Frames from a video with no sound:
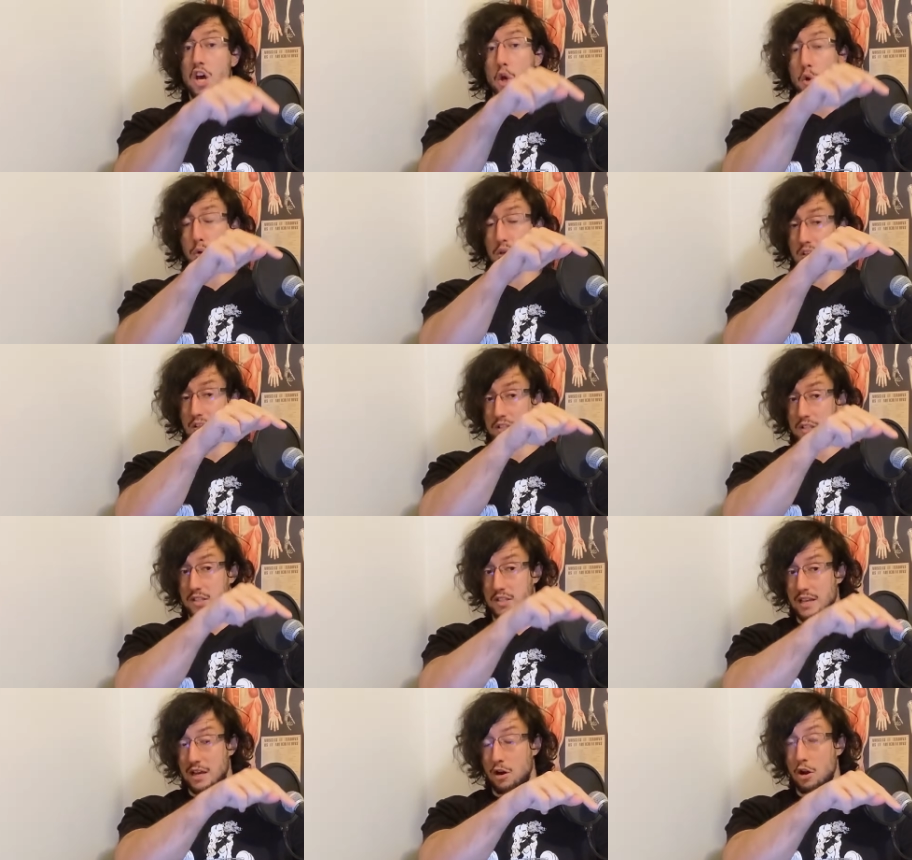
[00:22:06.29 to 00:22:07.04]
you can
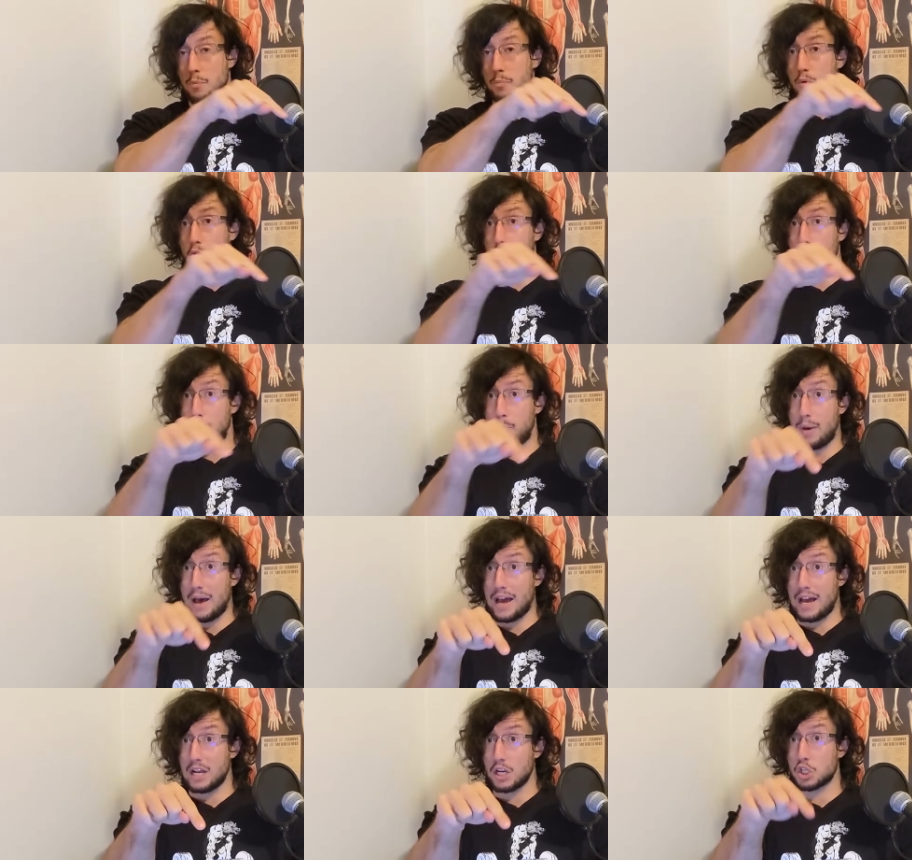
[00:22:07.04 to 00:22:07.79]
set up a
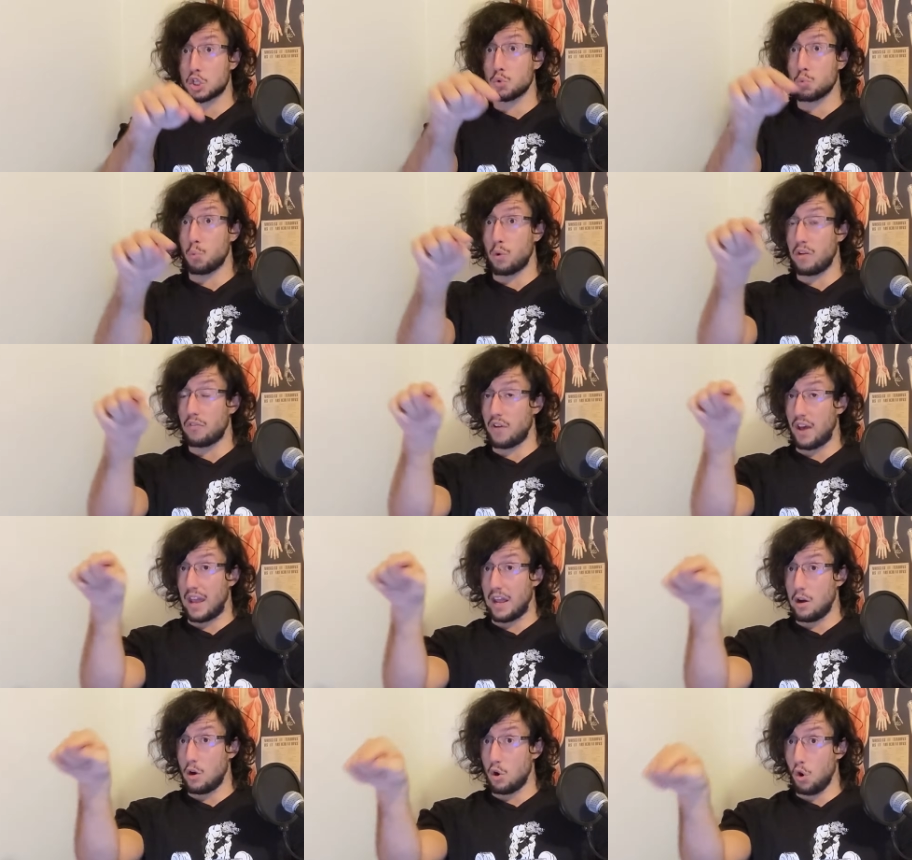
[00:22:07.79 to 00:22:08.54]
bench with
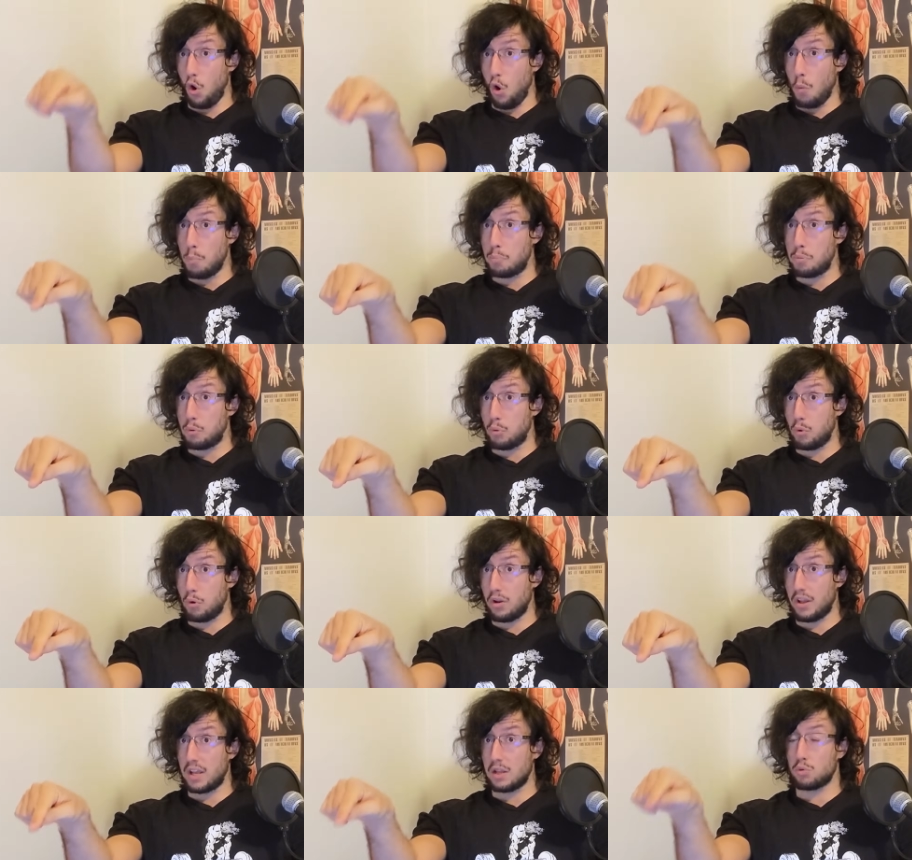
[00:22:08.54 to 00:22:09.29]
a low
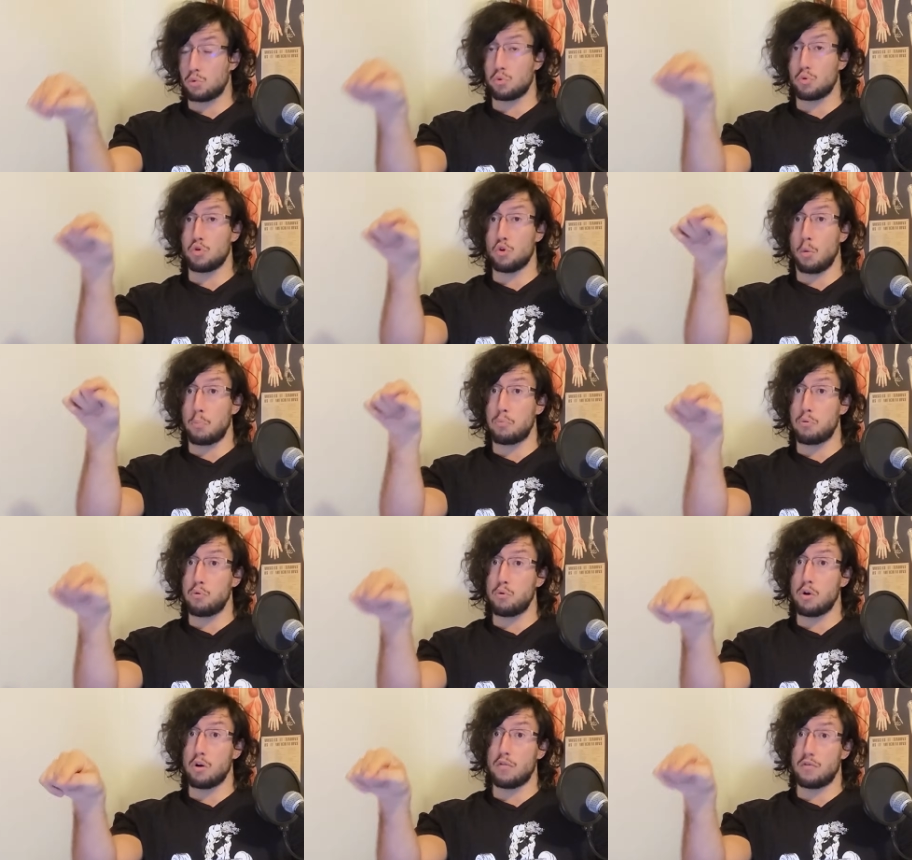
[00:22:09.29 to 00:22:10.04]
pulley to do your
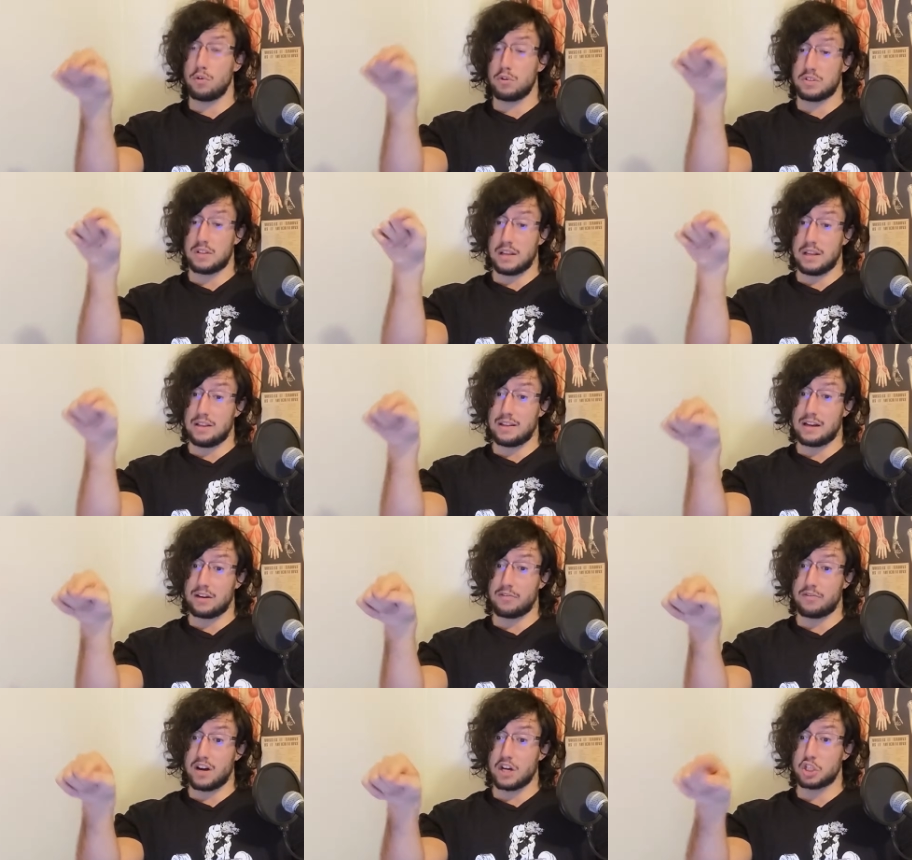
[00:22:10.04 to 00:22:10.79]
pullovers in
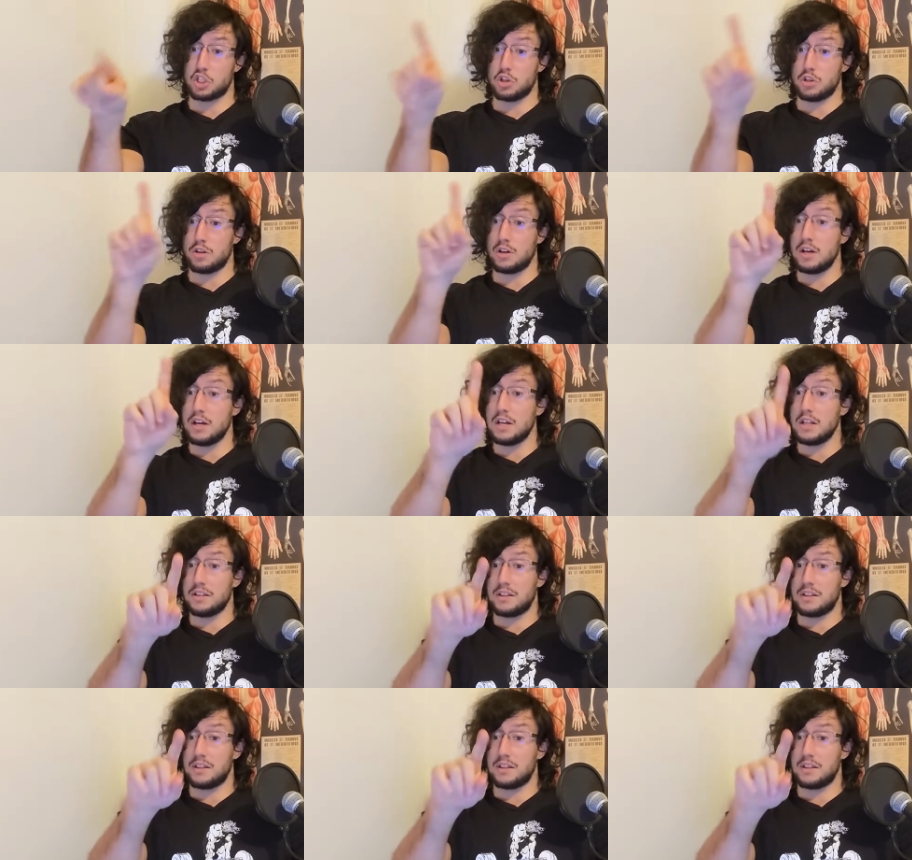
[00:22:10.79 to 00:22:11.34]
that fashion.